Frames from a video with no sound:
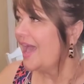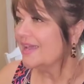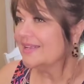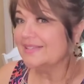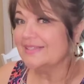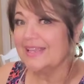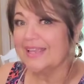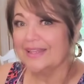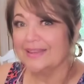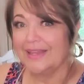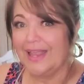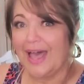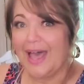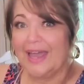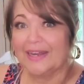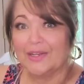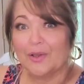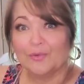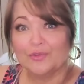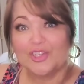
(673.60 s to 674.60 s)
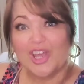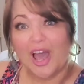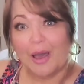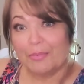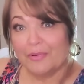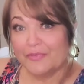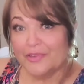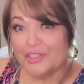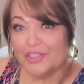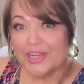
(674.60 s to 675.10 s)
accent light on top
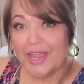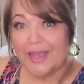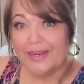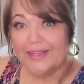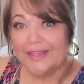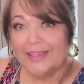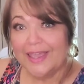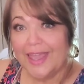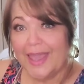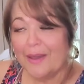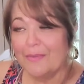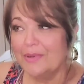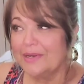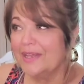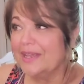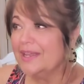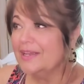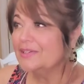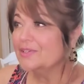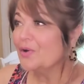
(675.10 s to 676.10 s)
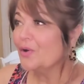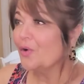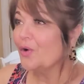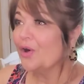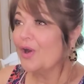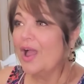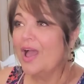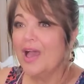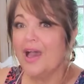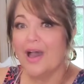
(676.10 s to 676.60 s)
of a china cabinet
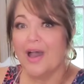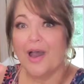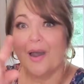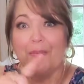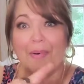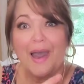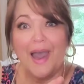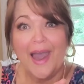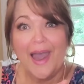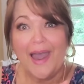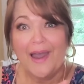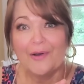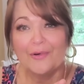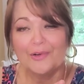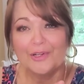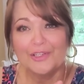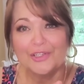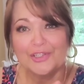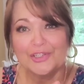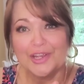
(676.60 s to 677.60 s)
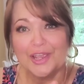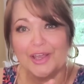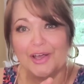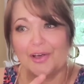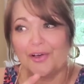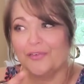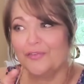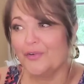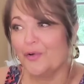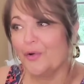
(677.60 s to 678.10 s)
or up high on a
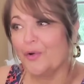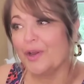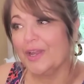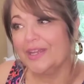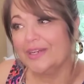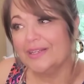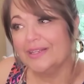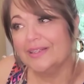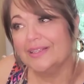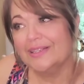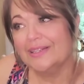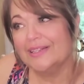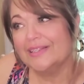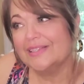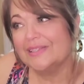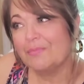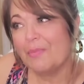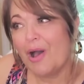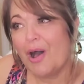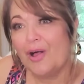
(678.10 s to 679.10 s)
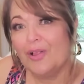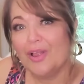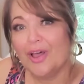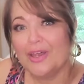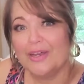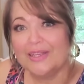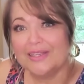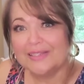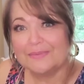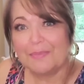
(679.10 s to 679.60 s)
shelf or in a little small
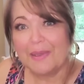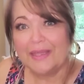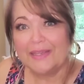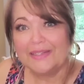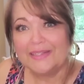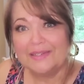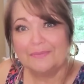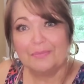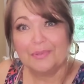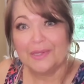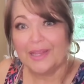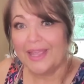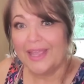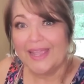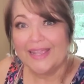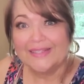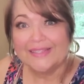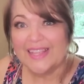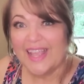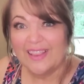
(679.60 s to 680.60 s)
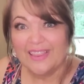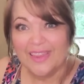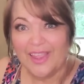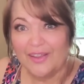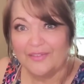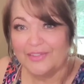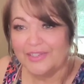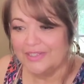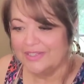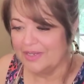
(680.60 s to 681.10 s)
unexpected place. I
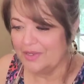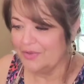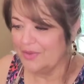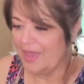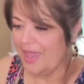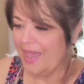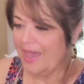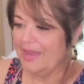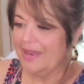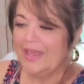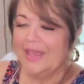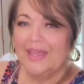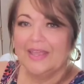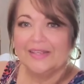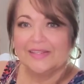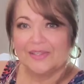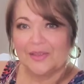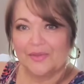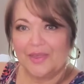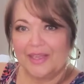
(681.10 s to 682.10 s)
love to do that. So